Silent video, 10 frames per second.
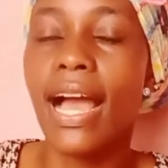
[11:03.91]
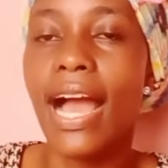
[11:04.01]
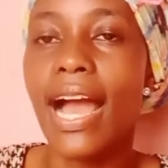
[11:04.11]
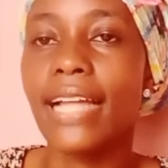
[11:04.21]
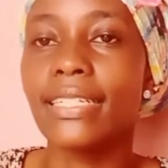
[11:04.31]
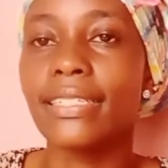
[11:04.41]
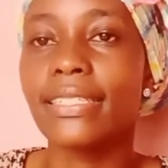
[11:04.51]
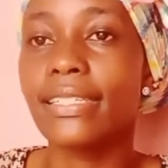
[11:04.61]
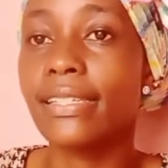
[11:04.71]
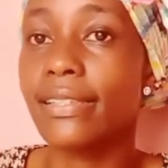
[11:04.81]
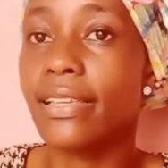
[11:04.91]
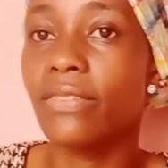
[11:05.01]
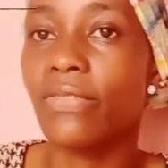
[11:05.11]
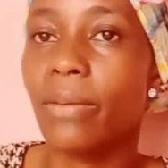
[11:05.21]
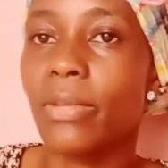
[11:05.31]
and it is the
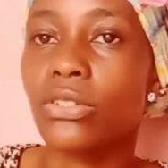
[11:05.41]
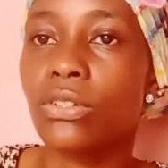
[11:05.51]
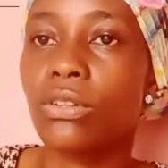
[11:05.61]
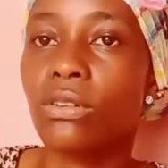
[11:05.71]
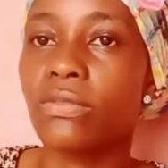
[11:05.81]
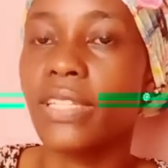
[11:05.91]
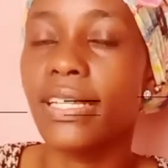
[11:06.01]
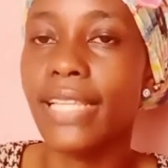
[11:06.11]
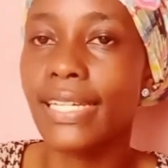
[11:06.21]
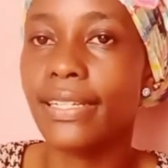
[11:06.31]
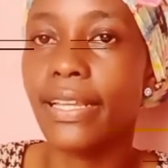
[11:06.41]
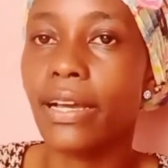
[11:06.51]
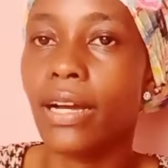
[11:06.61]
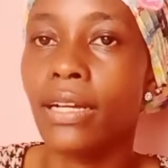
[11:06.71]
inflammation of that layer